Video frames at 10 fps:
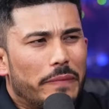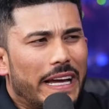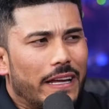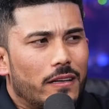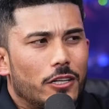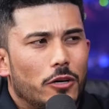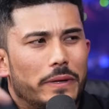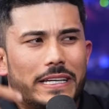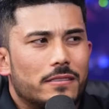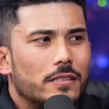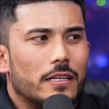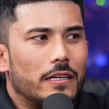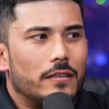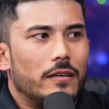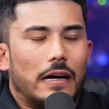man, nobody's going
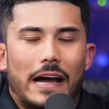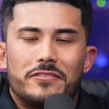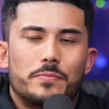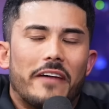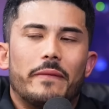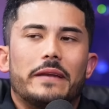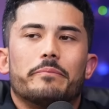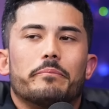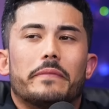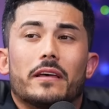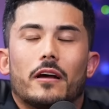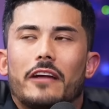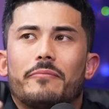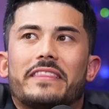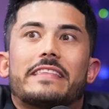to, I've
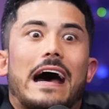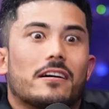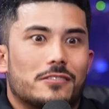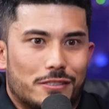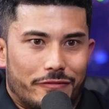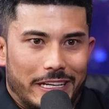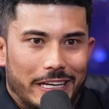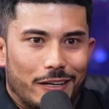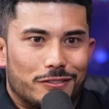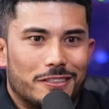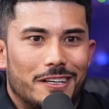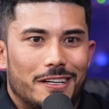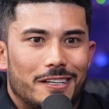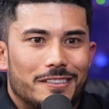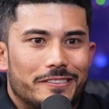made thousands of videos.
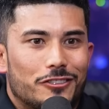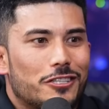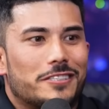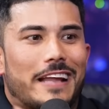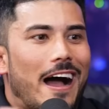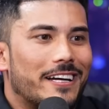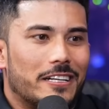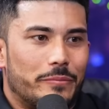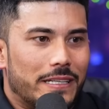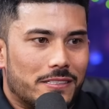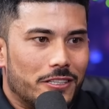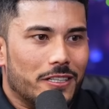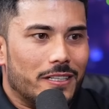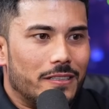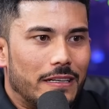They're just not going to be as
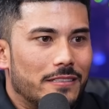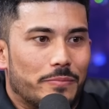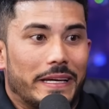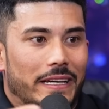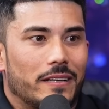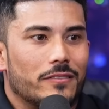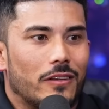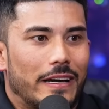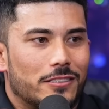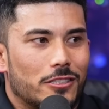good as me. Like,